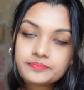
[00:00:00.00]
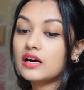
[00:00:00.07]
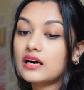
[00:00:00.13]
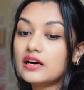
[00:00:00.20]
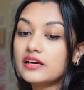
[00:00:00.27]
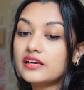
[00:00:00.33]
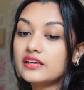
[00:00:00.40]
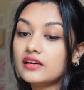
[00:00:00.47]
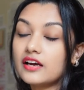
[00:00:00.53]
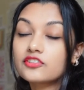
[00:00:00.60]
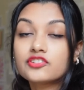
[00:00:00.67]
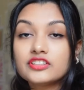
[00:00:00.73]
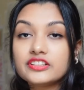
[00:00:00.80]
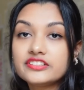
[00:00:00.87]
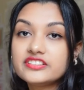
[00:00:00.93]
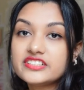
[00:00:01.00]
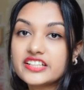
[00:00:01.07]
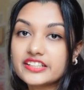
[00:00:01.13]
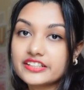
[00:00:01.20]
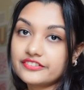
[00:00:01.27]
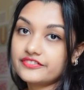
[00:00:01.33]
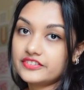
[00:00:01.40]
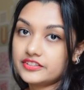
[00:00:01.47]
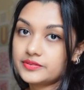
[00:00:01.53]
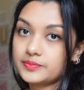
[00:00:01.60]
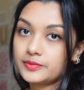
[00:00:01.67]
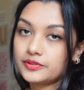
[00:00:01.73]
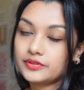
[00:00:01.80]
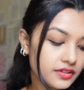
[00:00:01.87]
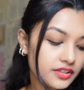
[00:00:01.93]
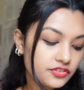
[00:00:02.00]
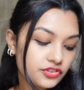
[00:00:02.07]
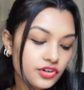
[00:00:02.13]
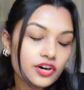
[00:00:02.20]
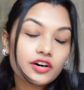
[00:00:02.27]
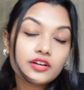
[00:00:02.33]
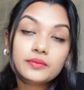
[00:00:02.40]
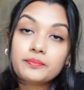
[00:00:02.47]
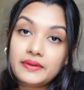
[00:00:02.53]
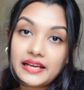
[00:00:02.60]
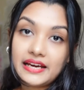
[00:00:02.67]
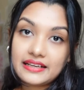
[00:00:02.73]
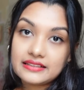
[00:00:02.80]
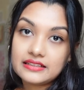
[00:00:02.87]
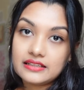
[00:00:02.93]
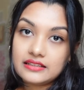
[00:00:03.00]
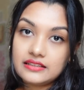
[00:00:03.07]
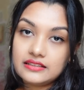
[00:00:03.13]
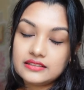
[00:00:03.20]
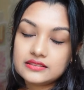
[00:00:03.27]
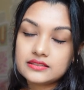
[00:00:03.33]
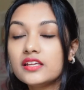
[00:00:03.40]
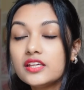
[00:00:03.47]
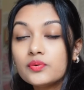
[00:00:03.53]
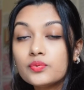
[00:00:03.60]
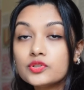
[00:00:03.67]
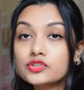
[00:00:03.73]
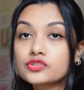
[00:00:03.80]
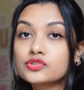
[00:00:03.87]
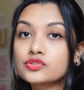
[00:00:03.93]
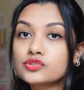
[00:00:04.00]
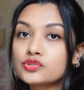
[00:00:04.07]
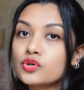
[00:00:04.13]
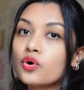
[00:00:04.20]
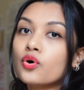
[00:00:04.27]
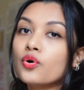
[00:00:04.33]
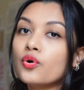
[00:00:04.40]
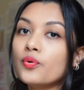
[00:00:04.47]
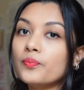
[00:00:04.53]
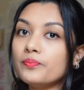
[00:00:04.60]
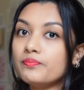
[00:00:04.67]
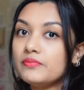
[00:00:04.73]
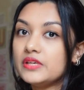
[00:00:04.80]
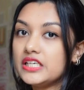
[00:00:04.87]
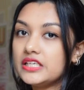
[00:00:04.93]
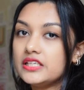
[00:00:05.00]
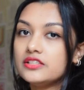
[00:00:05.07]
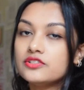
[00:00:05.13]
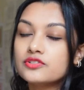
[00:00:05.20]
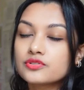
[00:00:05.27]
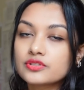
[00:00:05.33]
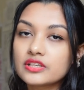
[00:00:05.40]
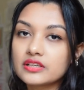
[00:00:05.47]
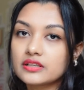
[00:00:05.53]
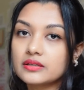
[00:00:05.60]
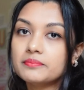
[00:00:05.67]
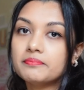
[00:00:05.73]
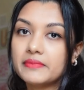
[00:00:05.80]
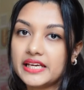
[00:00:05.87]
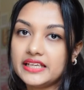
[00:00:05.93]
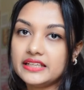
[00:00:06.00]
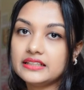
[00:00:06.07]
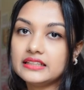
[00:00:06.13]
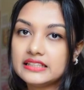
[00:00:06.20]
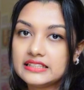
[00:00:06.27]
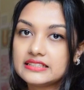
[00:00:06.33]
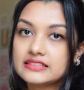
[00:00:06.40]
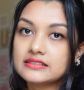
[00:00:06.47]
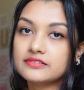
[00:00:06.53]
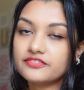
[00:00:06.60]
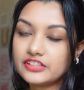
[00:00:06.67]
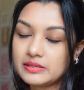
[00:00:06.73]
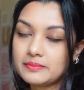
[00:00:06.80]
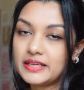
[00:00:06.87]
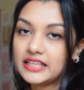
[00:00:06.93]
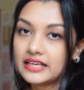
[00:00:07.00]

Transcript: I actually DNF'd this book. It's called Black Knight. He was so mean to the main lead female